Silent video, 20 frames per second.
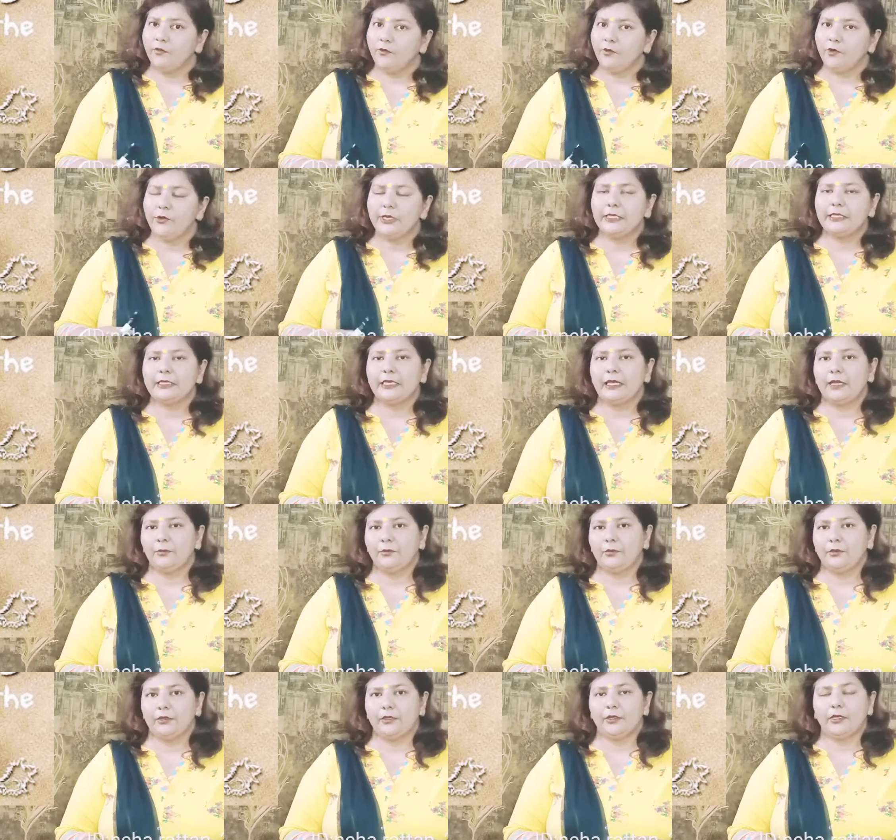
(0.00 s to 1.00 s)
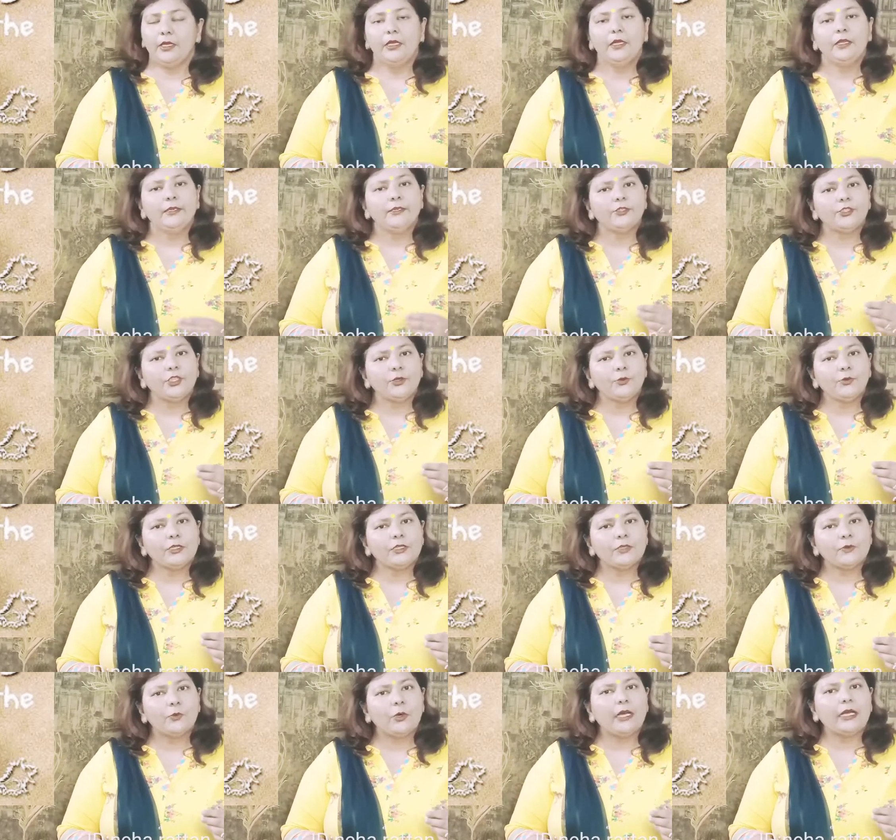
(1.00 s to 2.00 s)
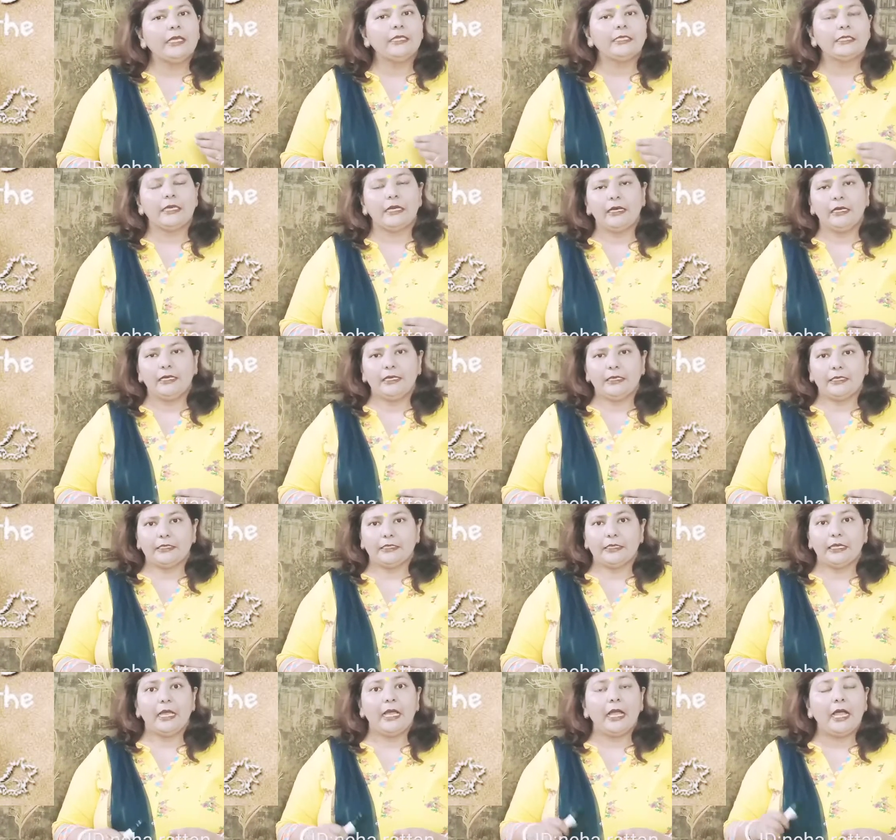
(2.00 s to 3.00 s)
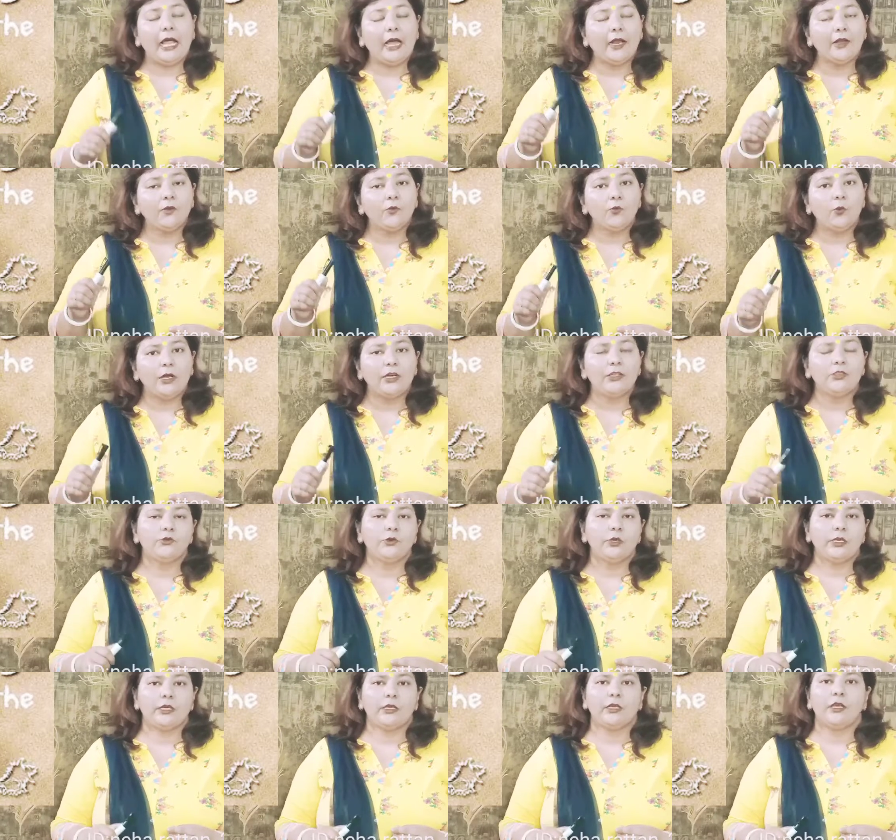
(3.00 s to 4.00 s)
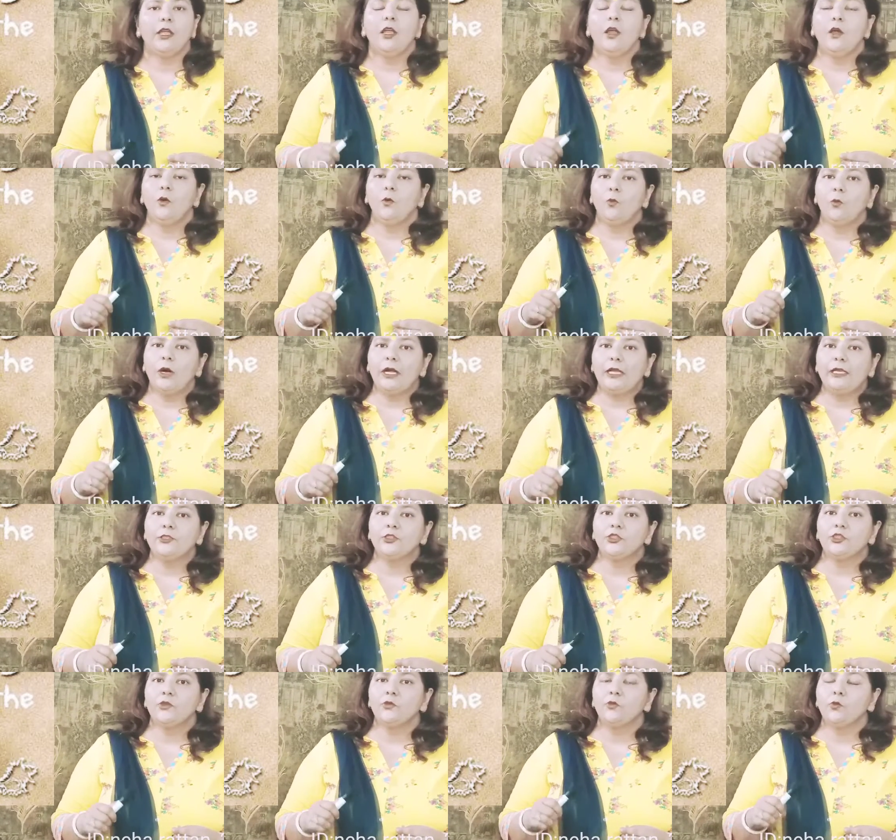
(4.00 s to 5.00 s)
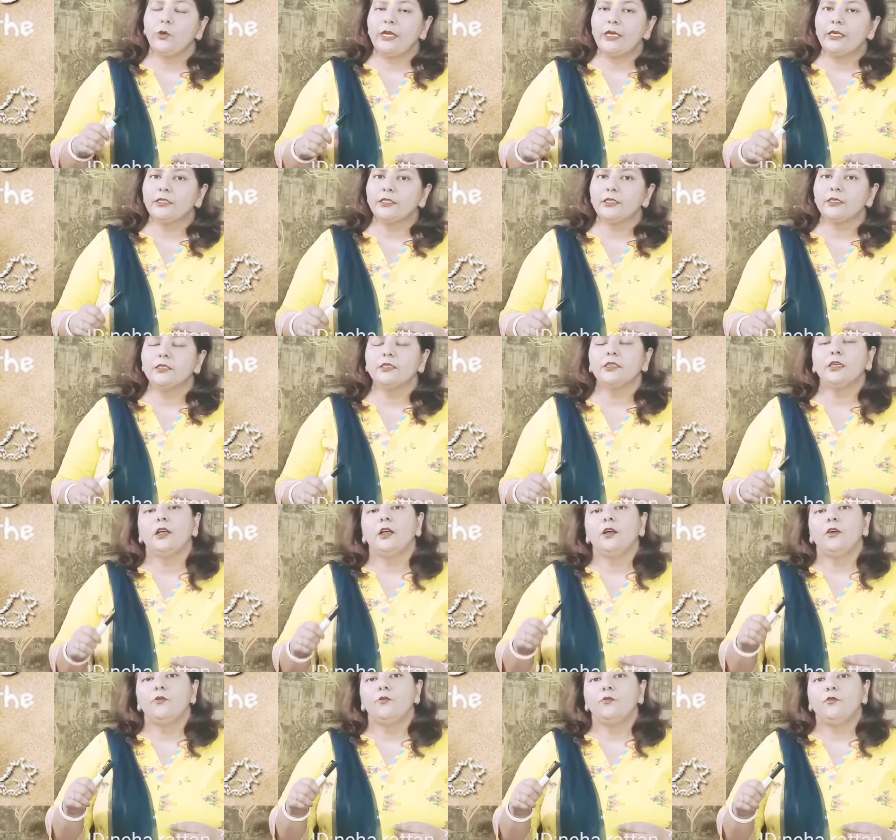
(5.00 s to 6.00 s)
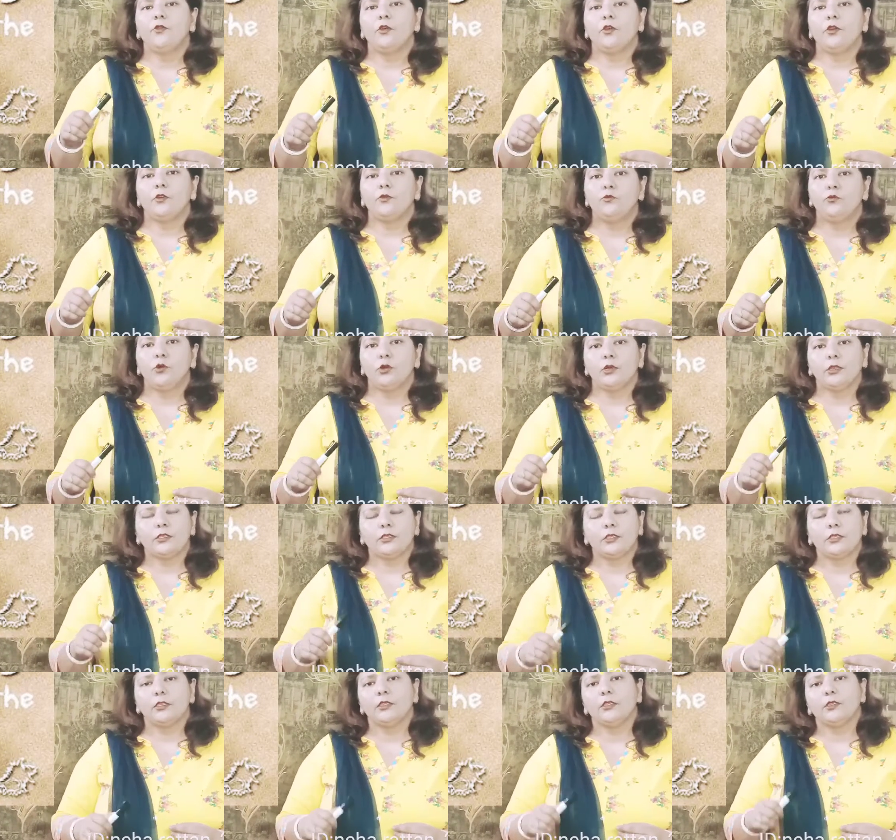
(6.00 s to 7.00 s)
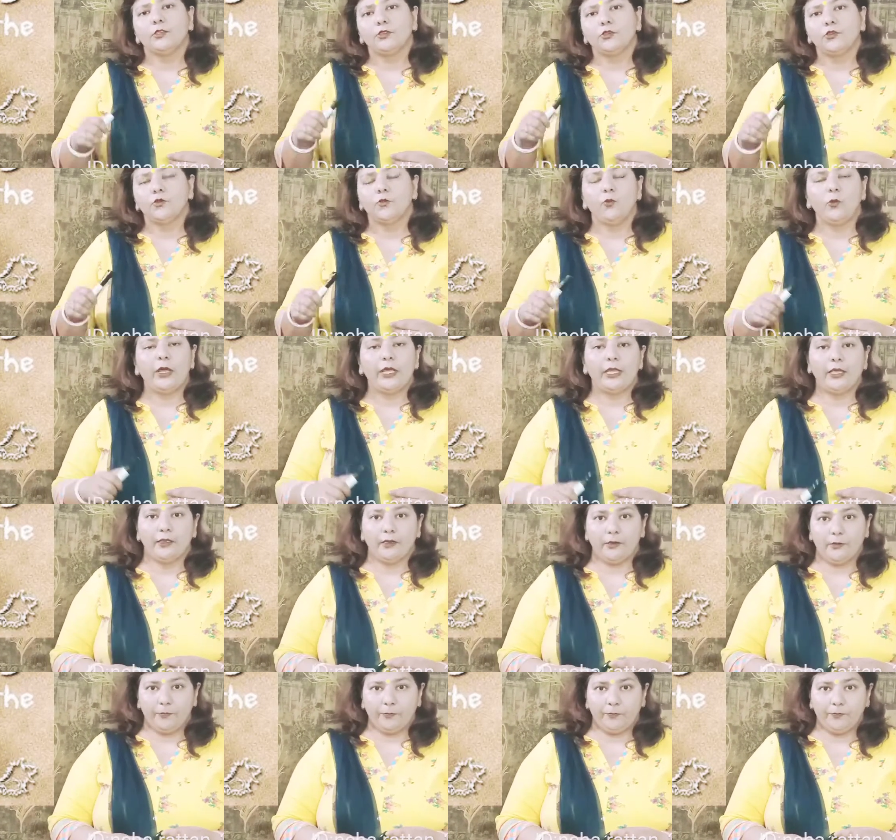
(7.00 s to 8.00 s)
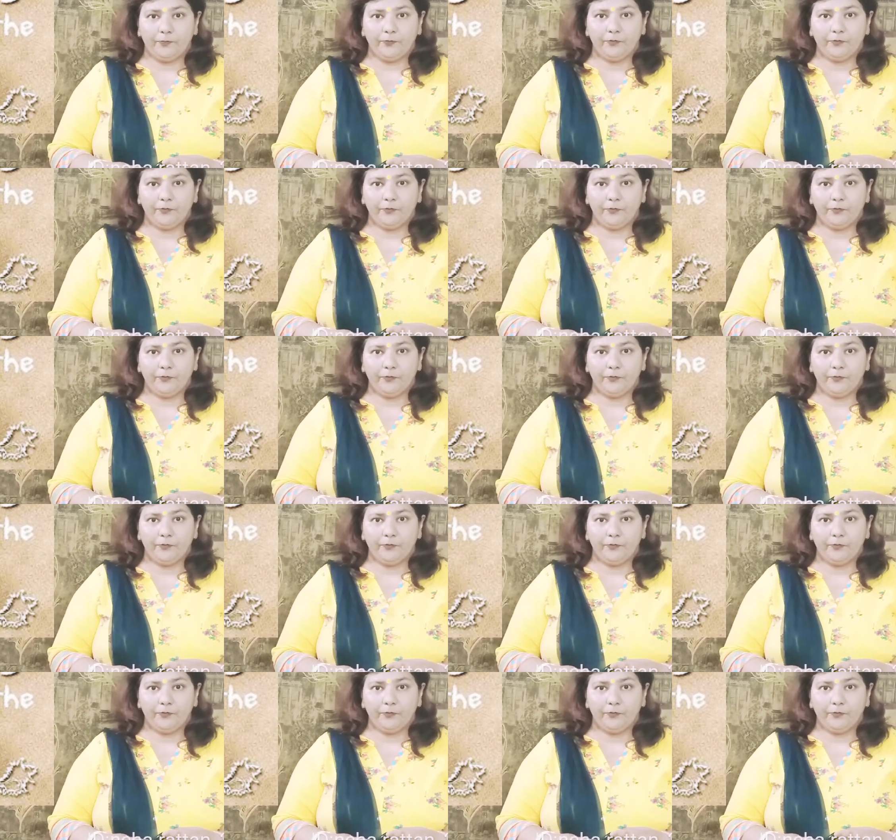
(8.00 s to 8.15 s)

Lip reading: For example, she was wide-eyed and wondering while she waited for Walter to waken.